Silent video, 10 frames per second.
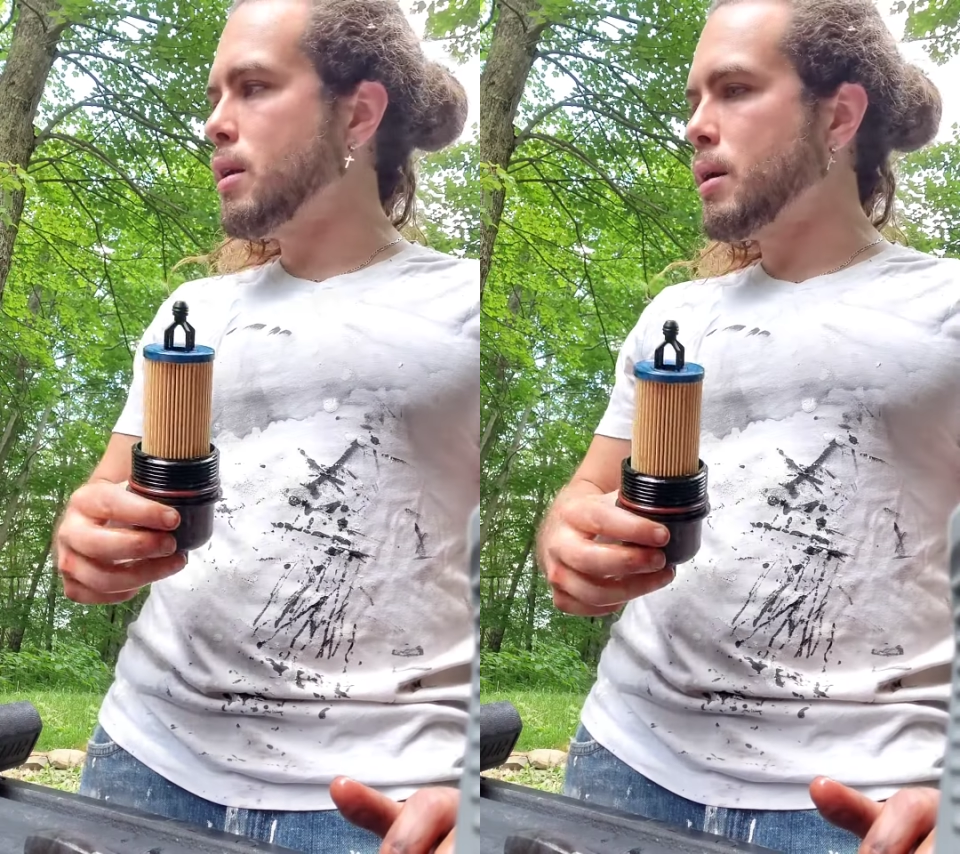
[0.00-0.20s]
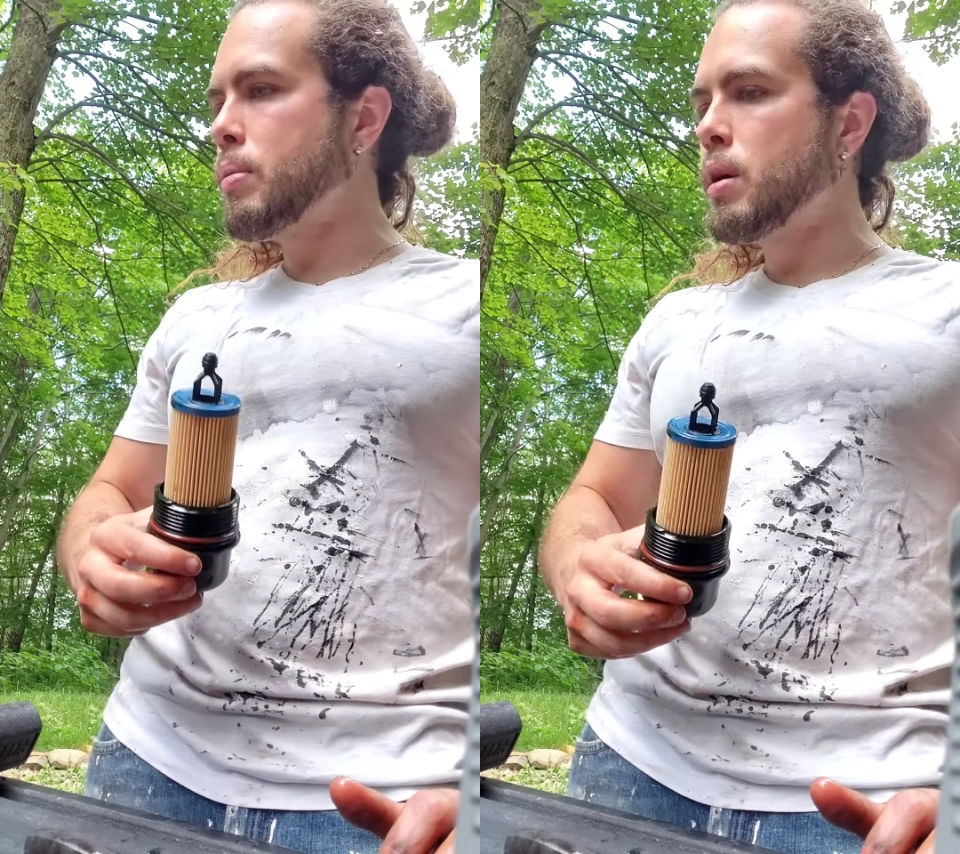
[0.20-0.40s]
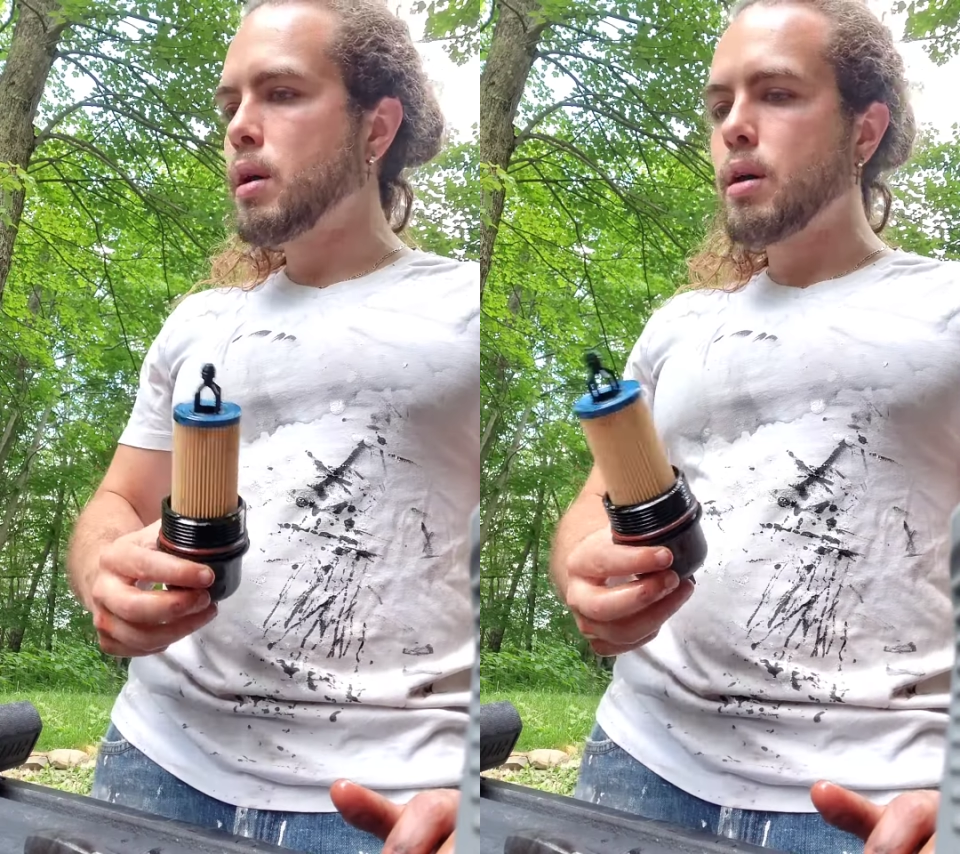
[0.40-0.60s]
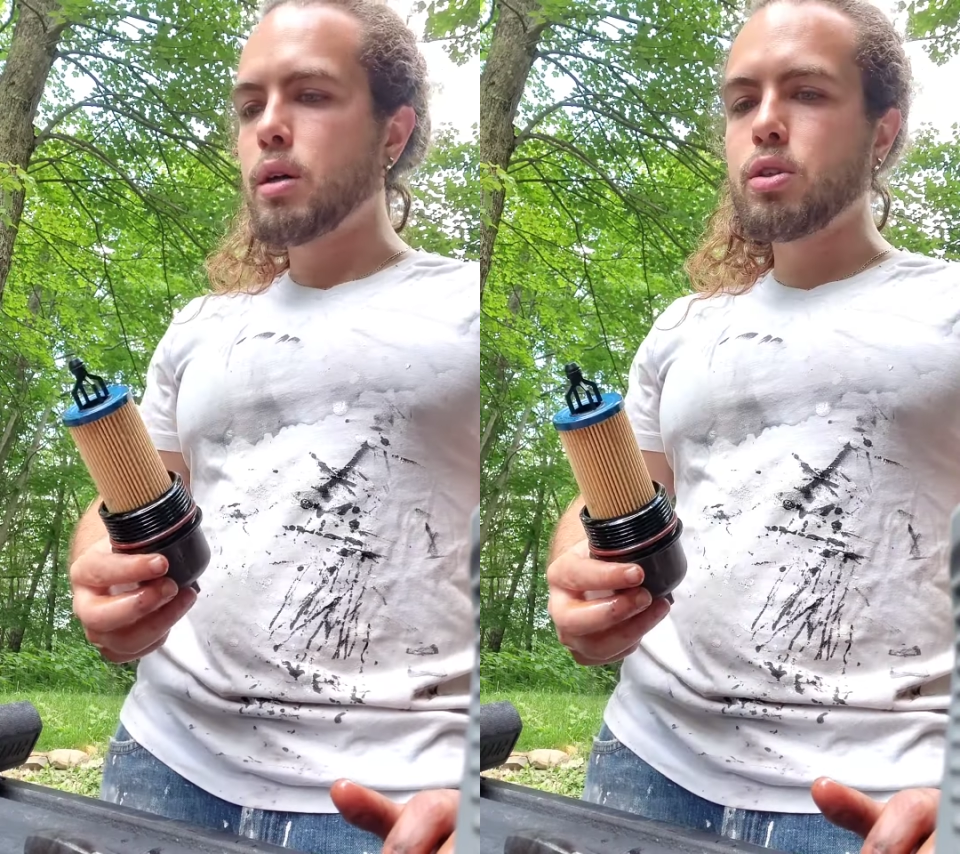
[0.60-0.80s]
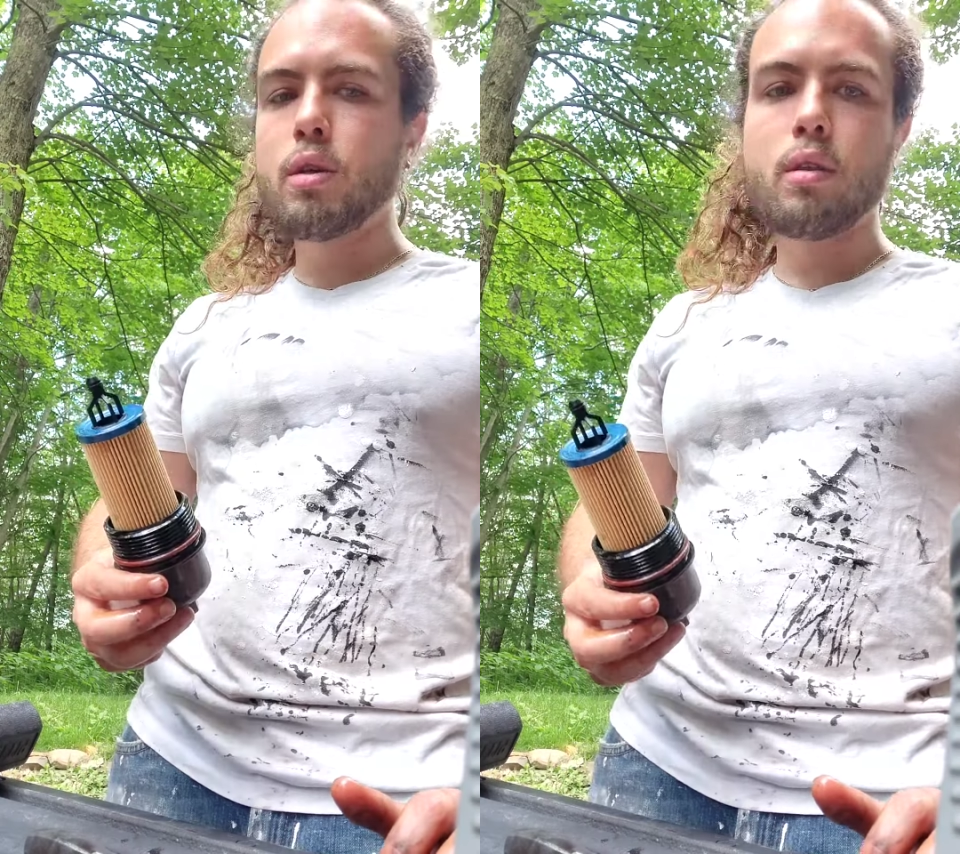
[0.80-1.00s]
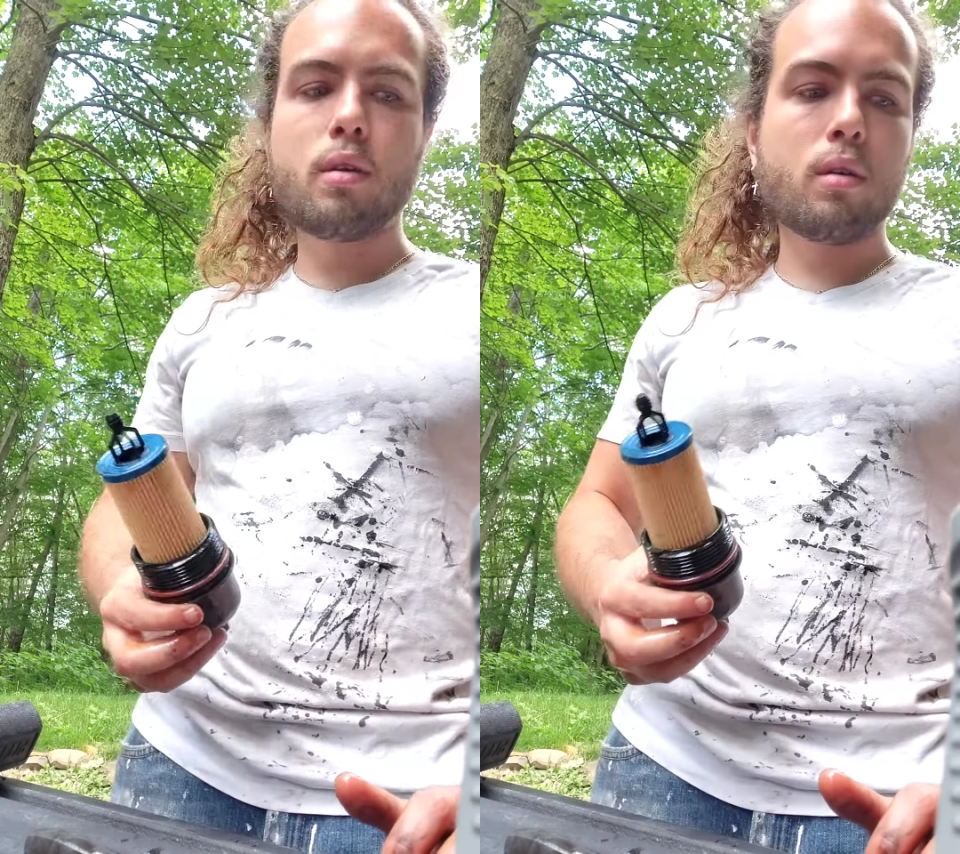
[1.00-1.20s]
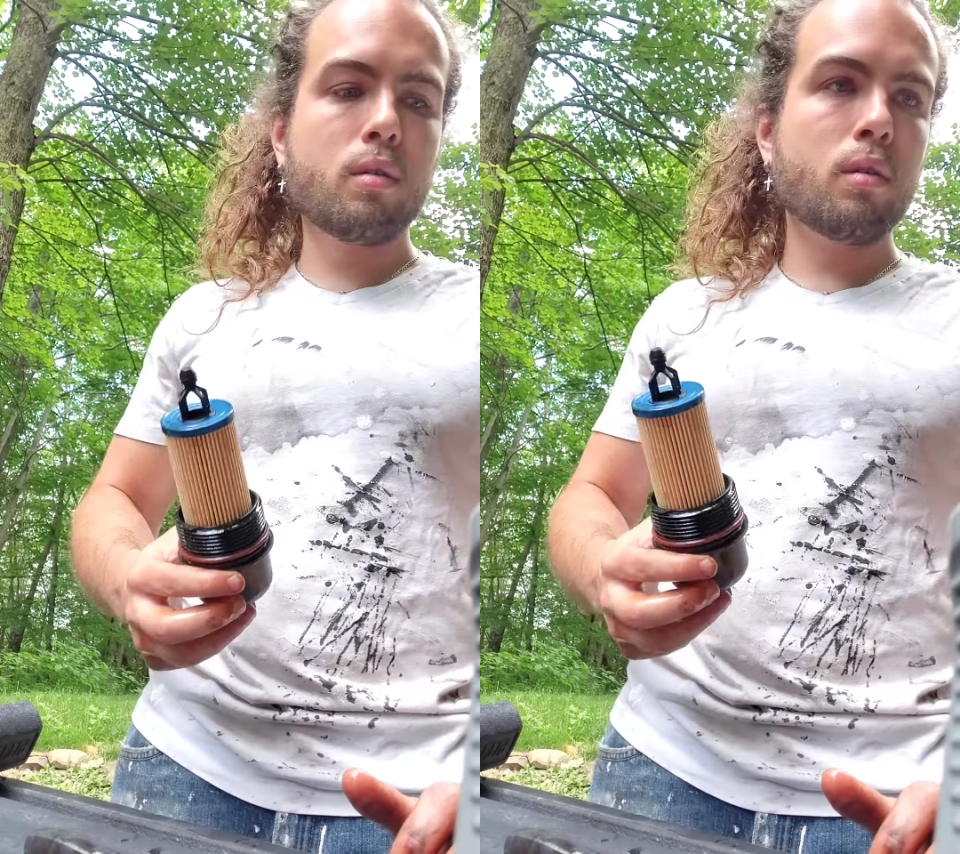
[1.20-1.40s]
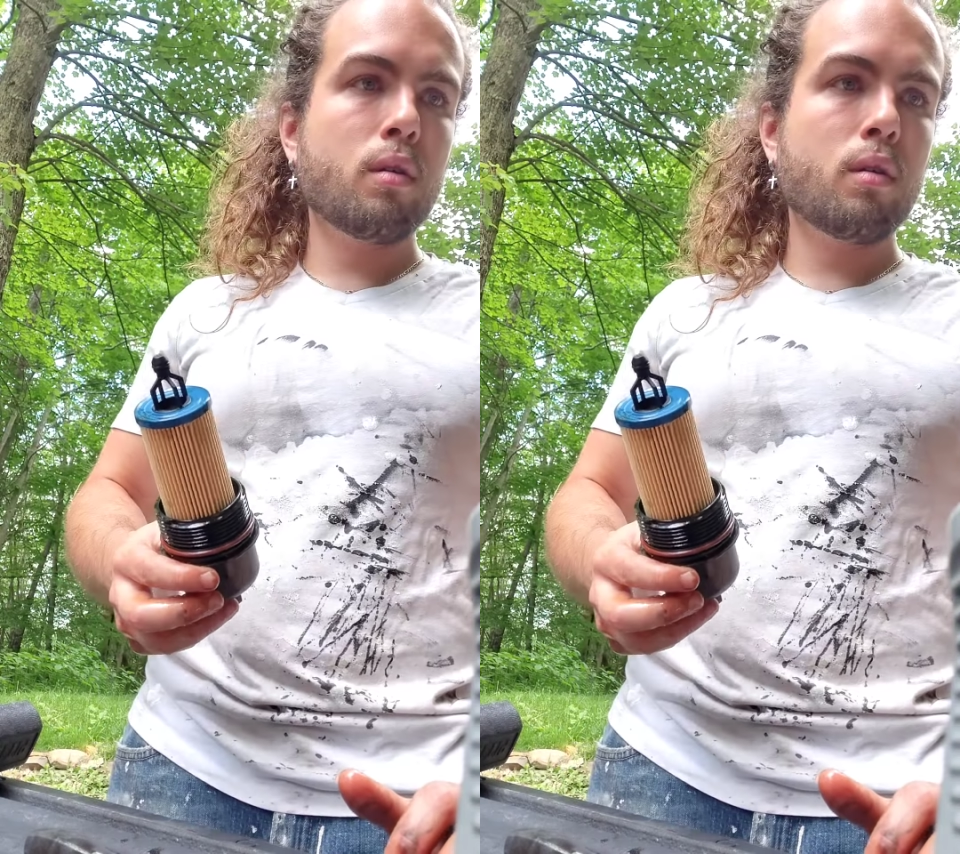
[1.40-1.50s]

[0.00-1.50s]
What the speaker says: it up. I'll show you the,